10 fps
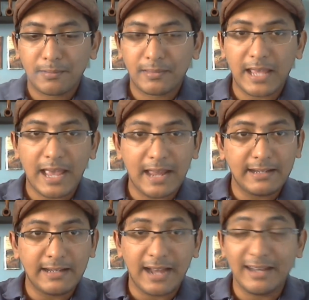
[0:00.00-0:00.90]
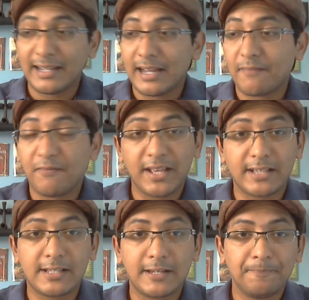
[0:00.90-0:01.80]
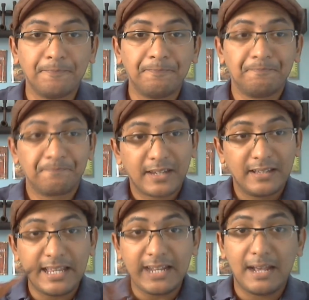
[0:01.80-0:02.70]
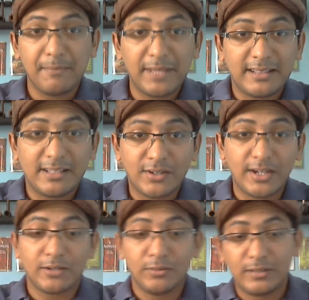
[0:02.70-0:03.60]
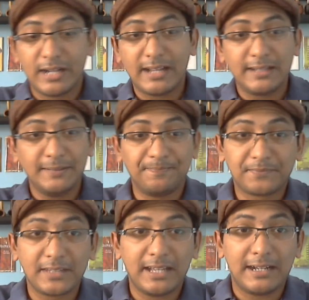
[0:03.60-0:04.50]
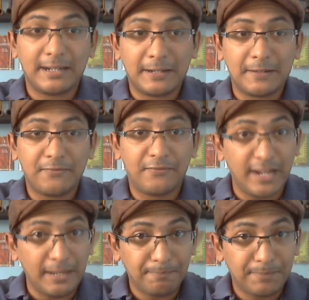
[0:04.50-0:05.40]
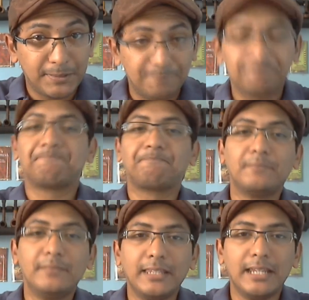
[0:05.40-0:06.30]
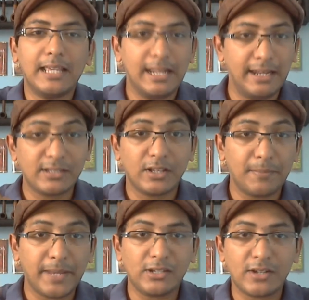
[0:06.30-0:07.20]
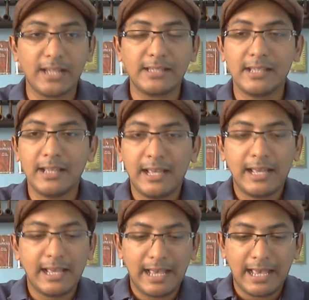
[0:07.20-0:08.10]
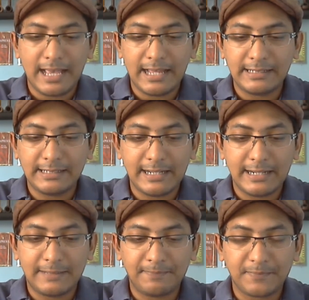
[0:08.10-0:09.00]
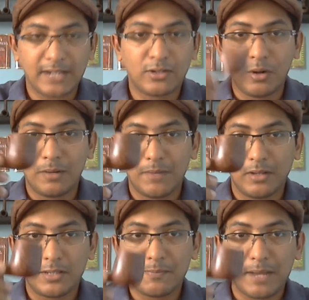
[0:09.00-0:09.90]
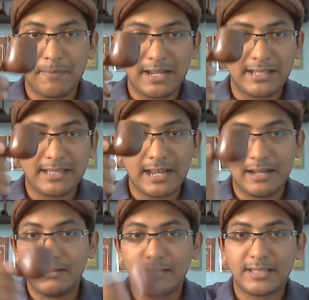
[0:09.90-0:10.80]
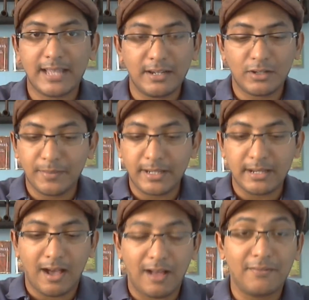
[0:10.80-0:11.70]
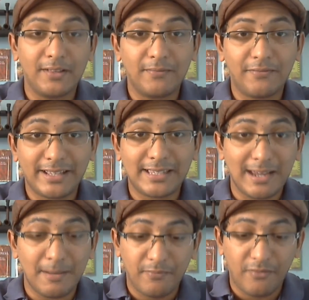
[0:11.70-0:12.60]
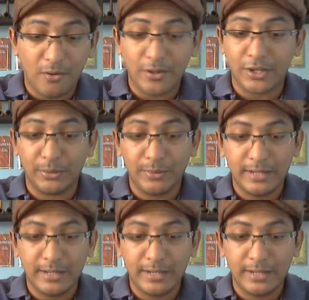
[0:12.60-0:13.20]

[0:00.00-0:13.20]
And I didn't get it fixed. Then I met this really cool guy, Philip. Links on the page, guys. And I told him about this pipe, and he said, send it to me, I will fix it up for you.